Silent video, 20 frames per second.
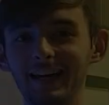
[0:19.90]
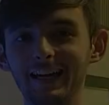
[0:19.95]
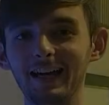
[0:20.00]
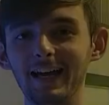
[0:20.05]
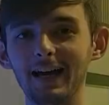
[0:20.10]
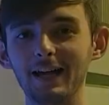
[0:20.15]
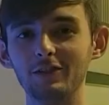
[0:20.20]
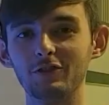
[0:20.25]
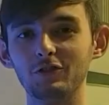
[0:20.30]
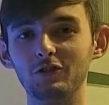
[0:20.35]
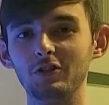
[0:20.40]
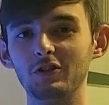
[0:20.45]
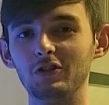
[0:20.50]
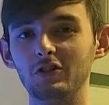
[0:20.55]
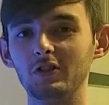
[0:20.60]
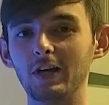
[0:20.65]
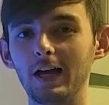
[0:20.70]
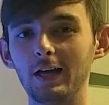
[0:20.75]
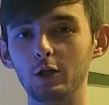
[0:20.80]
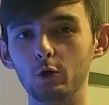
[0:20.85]
guys, this is
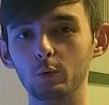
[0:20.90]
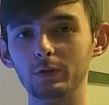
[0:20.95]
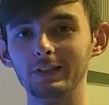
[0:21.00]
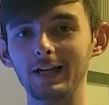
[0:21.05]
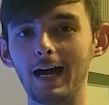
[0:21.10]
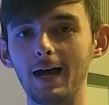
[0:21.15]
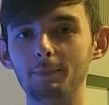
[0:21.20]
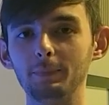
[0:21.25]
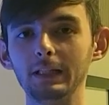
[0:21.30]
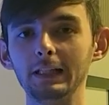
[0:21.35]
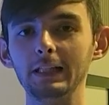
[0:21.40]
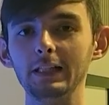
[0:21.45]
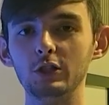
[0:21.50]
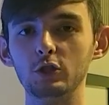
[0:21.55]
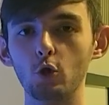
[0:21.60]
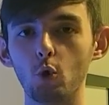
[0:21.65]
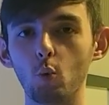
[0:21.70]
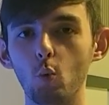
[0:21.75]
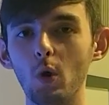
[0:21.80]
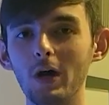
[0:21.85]
Tyler with Top Lids.
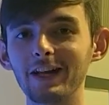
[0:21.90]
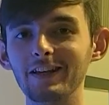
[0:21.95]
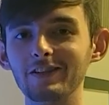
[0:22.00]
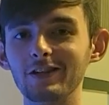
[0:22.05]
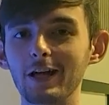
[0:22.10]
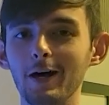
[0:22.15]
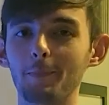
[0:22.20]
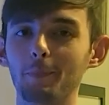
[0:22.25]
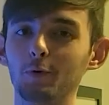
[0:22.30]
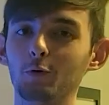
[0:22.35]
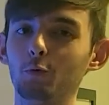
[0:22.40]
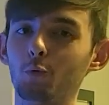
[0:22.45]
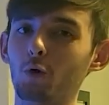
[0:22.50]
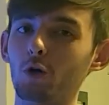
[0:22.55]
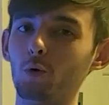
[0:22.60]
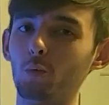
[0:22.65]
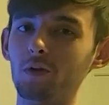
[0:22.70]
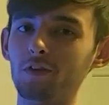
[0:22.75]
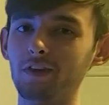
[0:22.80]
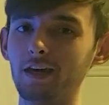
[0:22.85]
What is up?
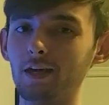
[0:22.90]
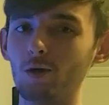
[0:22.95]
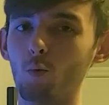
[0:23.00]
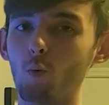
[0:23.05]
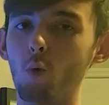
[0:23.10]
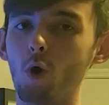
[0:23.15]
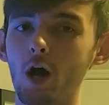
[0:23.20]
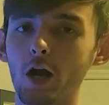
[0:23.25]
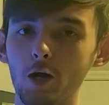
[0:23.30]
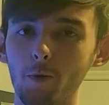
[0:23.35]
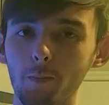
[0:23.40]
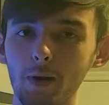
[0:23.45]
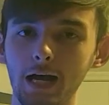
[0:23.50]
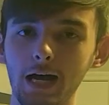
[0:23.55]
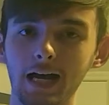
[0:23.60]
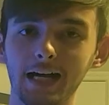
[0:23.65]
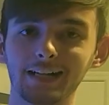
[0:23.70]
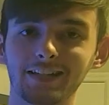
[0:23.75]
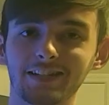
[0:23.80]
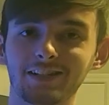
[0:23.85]
We're with a
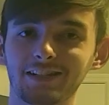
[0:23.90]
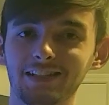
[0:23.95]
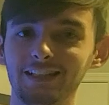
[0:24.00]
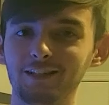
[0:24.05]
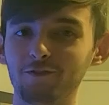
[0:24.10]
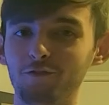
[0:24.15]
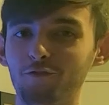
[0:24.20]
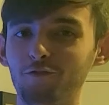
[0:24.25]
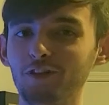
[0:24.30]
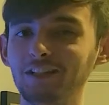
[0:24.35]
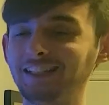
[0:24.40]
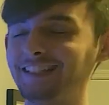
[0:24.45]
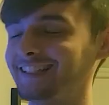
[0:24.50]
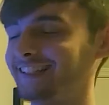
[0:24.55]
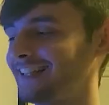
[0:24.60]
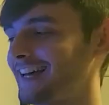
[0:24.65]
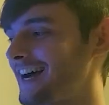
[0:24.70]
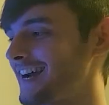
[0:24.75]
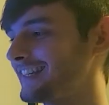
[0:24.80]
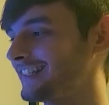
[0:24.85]
Waterbox Infinia
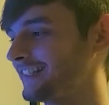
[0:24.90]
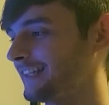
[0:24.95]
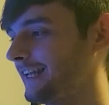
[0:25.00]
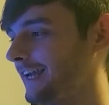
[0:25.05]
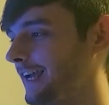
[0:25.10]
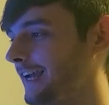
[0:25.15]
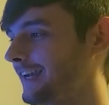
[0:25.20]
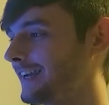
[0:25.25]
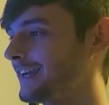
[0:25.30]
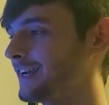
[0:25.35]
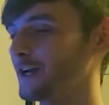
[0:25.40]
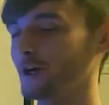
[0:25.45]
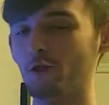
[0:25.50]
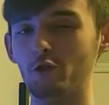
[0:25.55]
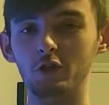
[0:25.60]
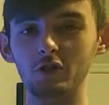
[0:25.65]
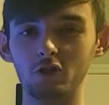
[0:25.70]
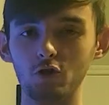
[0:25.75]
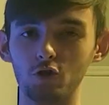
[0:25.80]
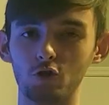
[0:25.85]
line today.
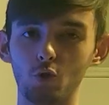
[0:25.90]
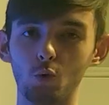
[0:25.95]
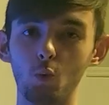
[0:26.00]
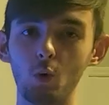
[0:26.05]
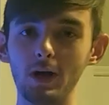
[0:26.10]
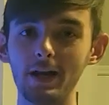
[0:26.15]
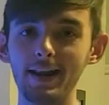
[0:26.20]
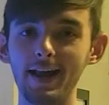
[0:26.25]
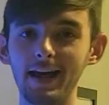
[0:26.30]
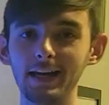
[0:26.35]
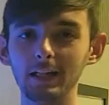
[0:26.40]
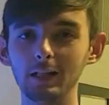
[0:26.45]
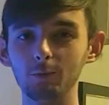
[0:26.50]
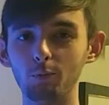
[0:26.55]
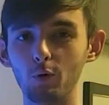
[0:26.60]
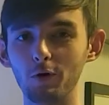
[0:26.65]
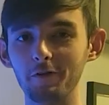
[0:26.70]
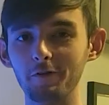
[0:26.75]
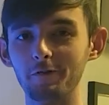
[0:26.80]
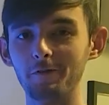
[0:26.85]
This is the
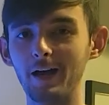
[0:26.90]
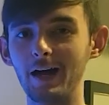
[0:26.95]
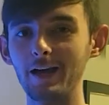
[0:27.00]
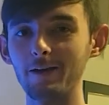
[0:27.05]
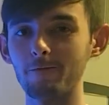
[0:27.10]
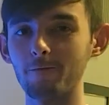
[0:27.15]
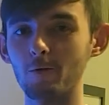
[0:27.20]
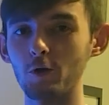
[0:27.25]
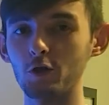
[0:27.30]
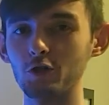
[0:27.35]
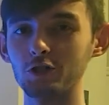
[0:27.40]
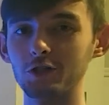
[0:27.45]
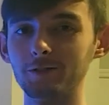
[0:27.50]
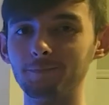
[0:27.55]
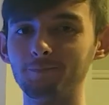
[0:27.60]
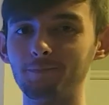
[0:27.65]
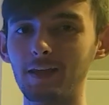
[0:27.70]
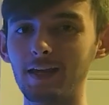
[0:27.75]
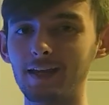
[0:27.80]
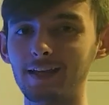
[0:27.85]
190.5
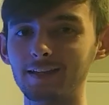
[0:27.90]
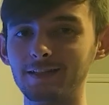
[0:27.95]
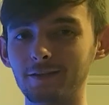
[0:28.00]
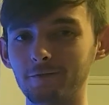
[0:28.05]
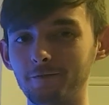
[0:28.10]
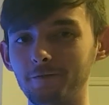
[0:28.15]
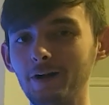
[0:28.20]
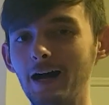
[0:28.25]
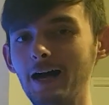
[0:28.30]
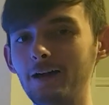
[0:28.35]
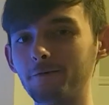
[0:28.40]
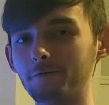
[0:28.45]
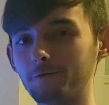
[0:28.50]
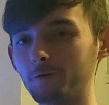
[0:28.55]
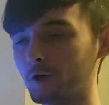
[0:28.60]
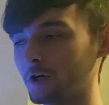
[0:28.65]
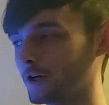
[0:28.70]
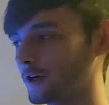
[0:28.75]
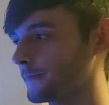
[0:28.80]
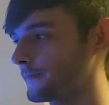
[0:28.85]
version, the
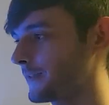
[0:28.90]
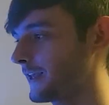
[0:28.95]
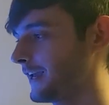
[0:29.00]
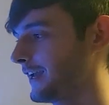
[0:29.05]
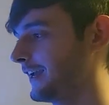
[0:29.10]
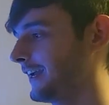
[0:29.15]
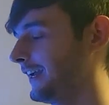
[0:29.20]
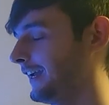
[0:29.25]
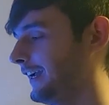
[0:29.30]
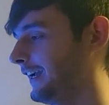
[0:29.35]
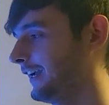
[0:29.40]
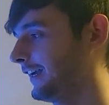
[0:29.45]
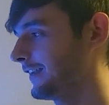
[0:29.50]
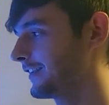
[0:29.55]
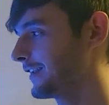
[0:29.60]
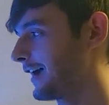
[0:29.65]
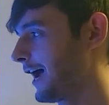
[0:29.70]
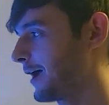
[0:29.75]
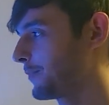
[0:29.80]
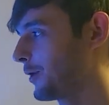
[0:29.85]
5-footer.
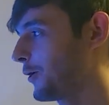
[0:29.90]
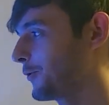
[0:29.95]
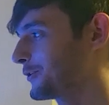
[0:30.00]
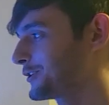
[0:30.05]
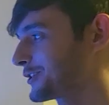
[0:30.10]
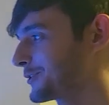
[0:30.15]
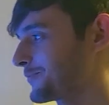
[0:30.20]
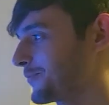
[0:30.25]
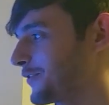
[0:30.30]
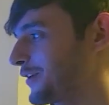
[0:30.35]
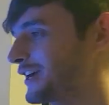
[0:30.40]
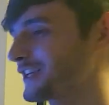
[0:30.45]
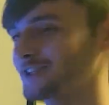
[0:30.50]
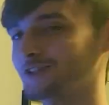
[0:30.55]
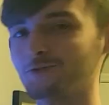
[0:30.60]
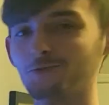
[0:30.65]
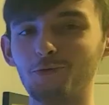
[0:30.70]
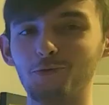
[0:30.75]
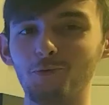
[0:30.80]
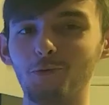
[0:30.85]
And I'm always
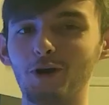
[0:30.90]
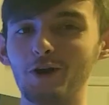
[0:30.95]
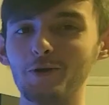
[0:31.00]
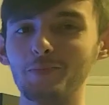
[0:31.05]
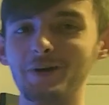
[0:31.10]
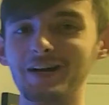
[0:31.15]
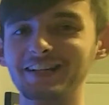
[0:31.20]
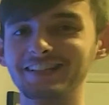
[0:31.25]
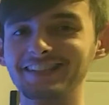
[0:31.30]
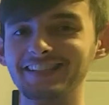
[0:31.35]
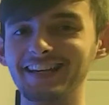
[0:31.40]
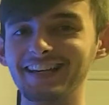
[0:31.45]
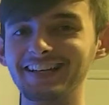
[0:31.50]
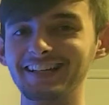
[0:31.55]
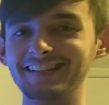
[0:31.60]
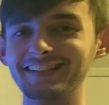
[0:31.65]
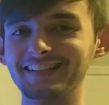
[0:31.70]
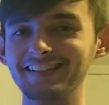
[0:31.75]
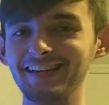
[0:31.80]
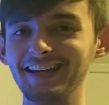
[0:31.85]
impressed with Waterbox
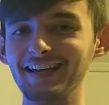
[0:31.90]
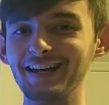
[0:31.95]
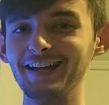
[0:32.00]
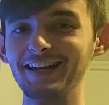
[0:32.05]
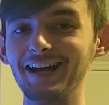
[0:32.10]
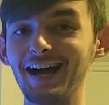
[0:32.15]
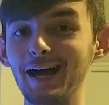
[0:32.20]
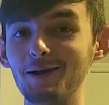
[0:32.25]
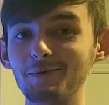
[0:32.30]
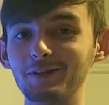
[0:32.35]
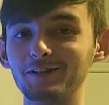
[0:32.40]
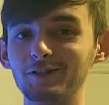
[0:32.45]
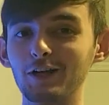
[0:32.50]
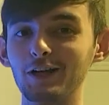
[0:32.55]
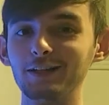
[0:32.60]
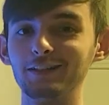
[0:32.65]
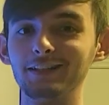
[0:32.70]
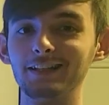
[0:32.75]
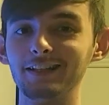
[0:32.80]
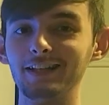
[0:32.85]
tanks, and I'm
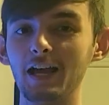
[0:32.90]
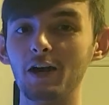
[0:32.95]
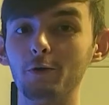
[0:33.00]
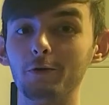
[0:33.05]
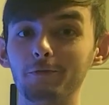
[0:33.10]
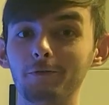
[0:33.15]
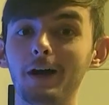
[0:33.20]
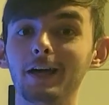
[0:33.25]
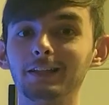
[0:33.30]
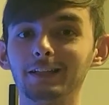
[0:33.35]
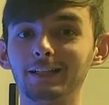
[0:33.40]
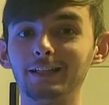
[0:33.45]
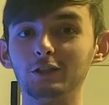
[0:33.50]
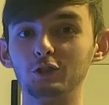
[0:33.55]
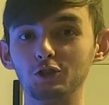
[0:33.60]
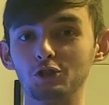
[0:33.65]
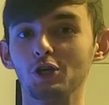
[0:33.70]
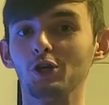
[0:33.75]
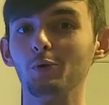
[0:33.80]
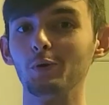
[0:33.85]
excited that now we finally get to
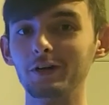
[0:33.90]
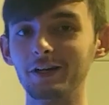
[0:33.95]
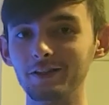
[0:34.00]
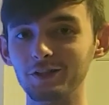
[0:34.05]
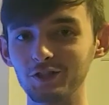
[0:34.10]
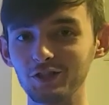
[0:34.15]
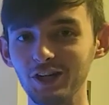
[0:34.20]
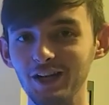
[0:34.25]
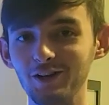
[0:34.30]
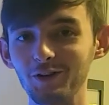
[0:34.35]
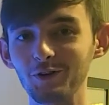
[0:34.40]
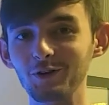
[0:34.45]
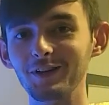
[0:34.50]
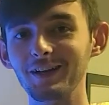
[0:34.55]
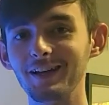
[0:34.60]
show one on the channel